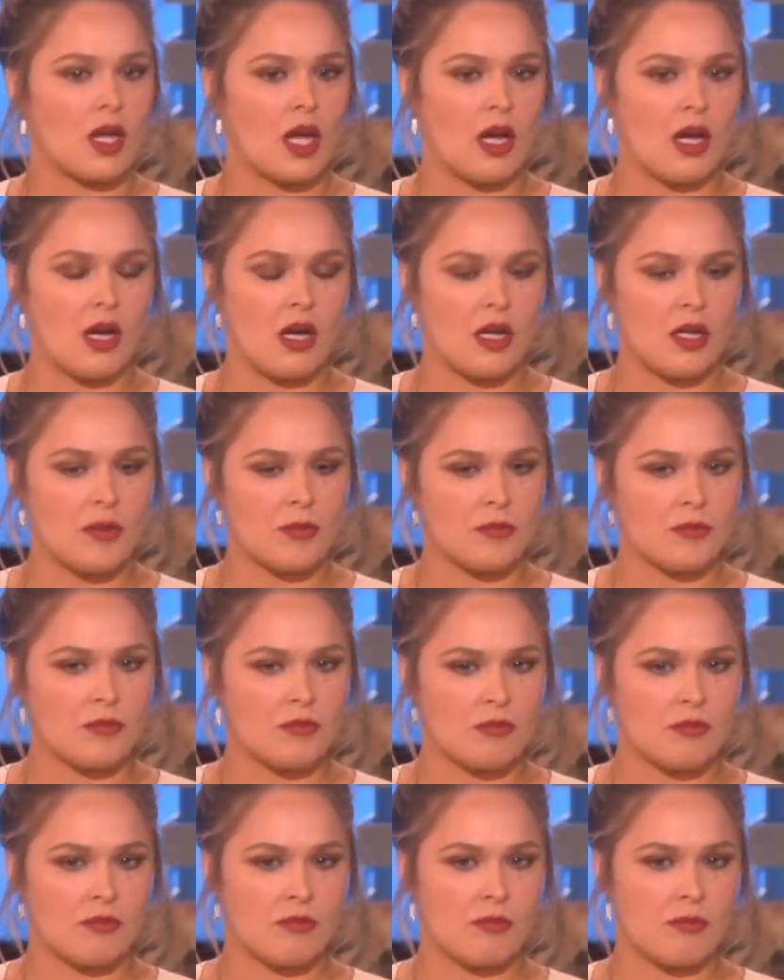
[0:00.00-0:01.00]

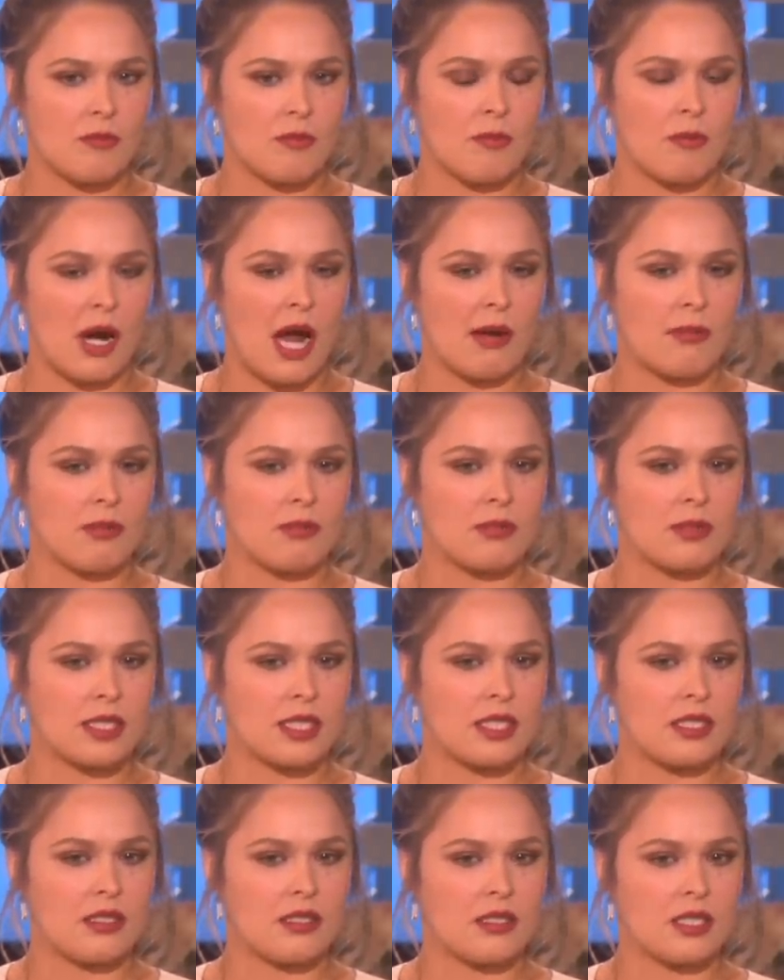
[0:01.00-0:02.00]
Um,
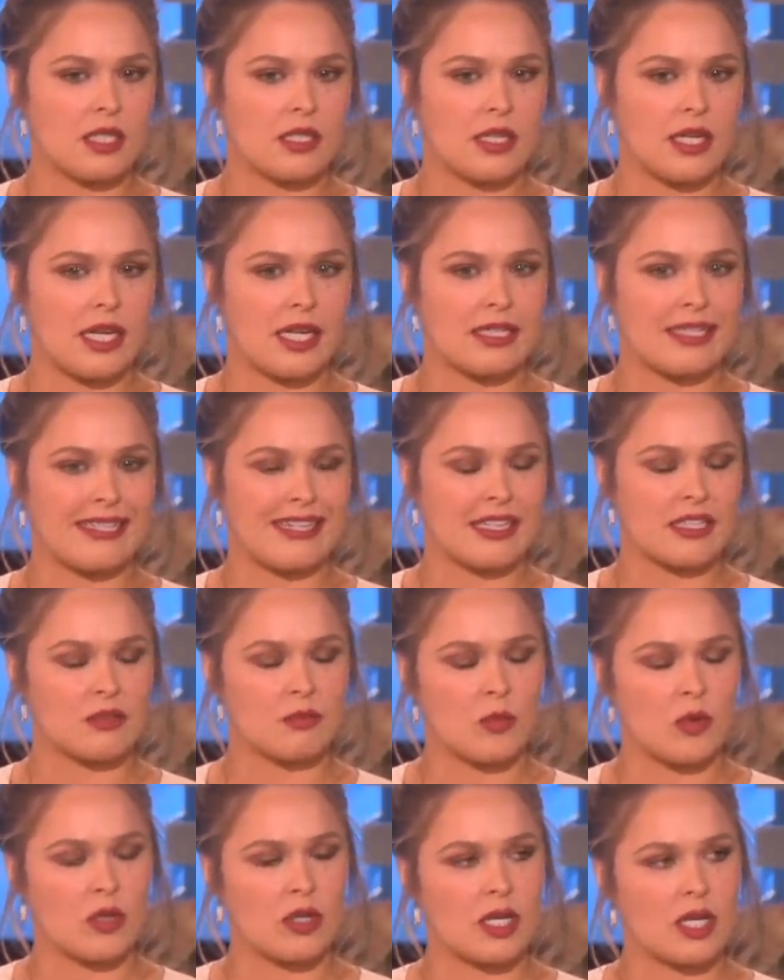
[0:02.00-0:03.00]
probably till like the
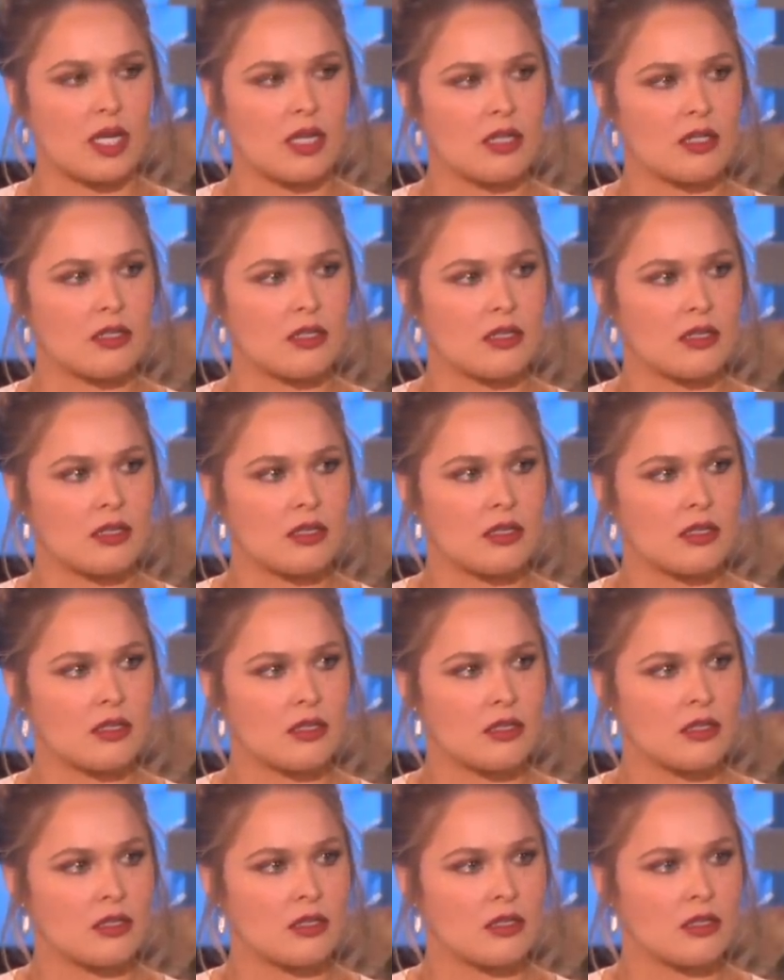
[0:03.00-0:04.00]
next morning.
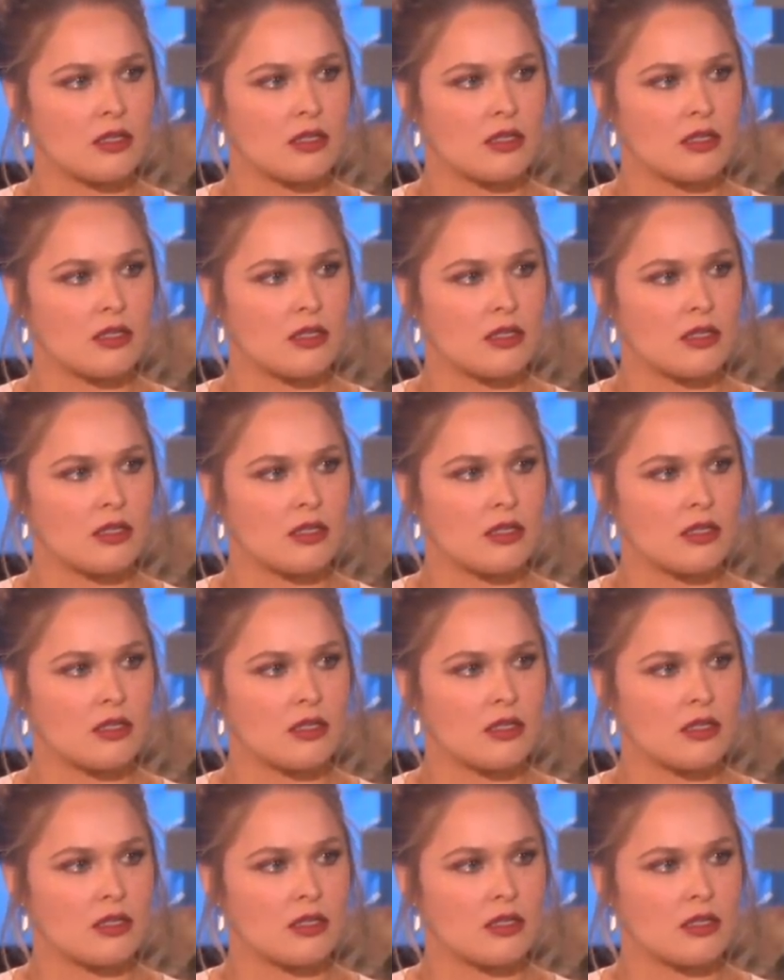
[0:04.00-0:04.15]
Wow.